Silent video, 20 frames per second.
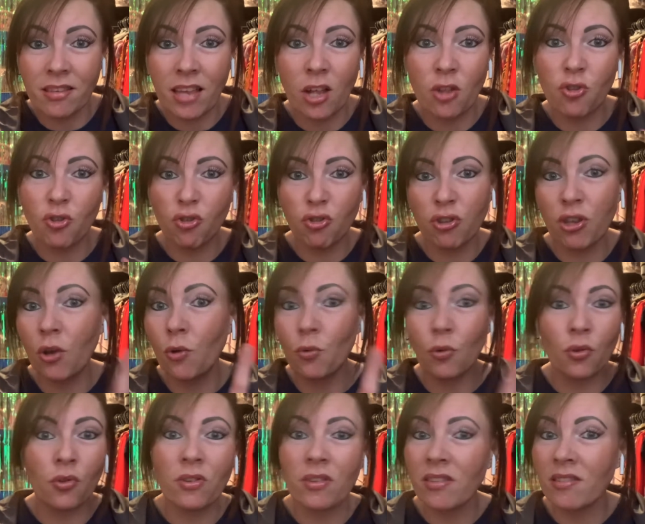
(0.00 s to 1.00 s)
I just don't
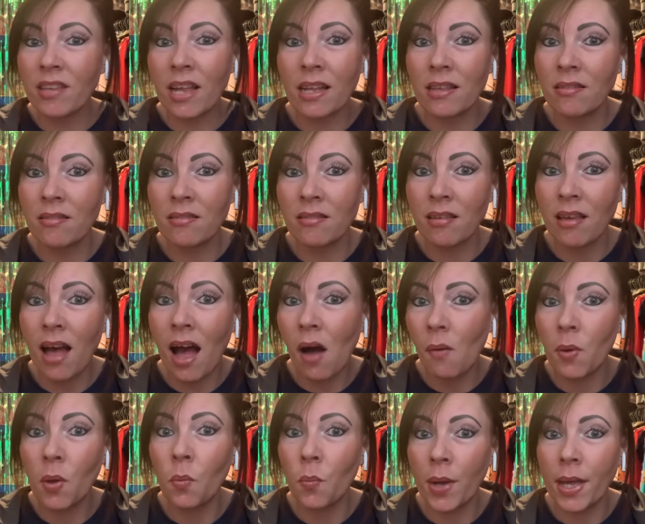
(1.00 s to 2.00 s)
understand how
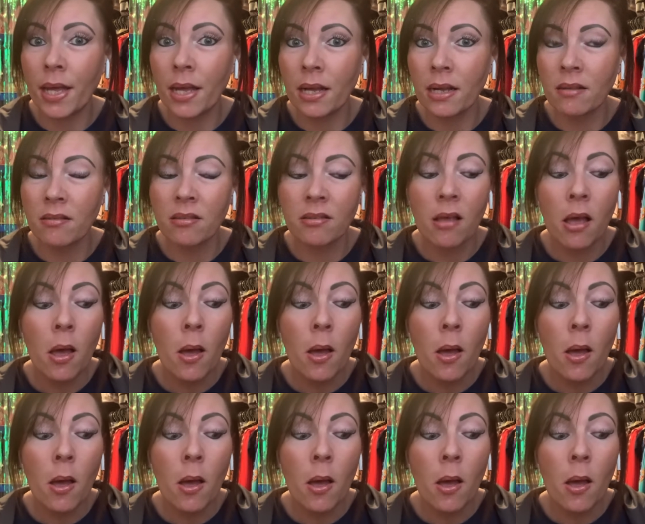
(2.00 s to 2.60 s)
it works.